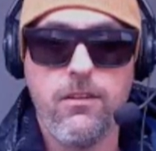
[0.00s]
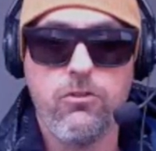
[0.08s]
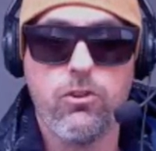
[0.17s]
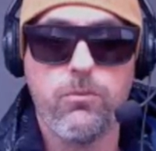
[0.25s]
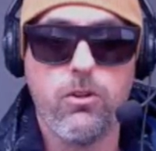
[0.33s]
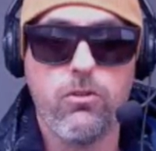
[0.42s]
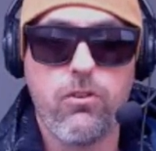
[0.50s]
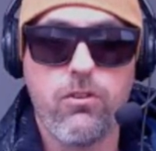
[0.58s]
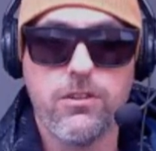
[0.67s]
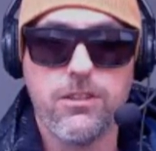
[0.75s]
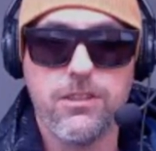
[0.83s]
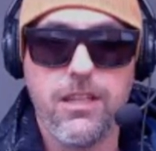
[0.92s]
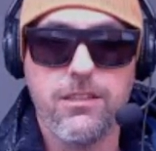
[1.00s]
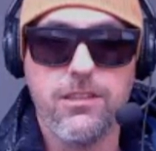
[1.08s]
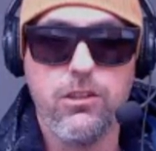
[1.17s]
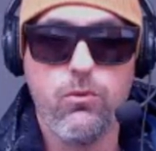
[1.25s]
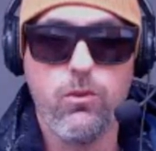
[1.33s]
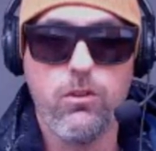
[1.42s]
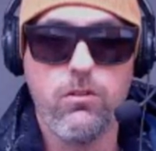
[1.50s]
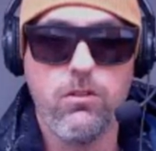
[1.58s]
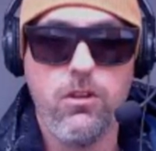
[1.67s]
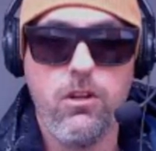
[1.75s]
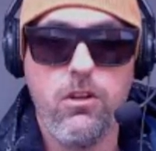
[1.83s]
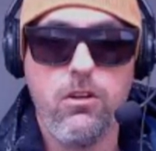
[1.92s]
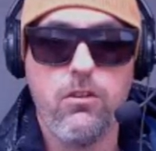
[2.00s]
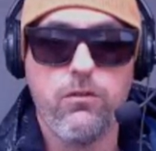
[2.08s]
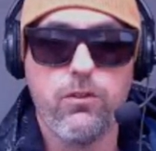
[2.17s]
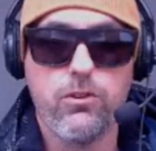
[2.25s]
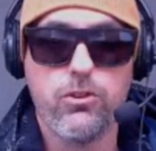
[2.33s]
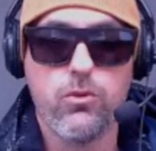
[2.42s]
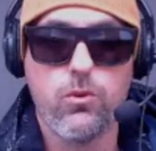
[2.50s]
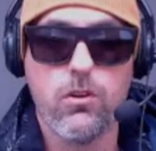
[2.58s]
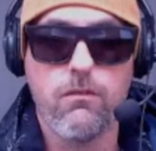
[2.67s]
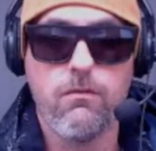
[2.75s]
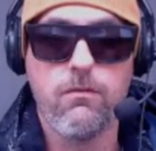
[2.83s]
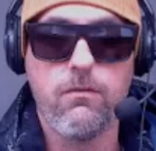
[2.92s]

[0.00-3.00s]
Cryptocurrency says he will for sure.